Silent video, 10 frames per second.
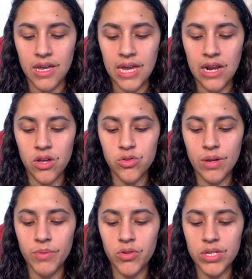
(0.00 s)
And also
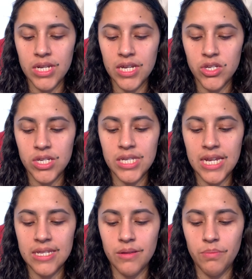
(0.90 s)
I'm using it just
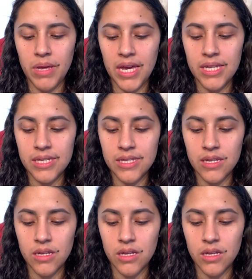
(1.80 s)
as a base.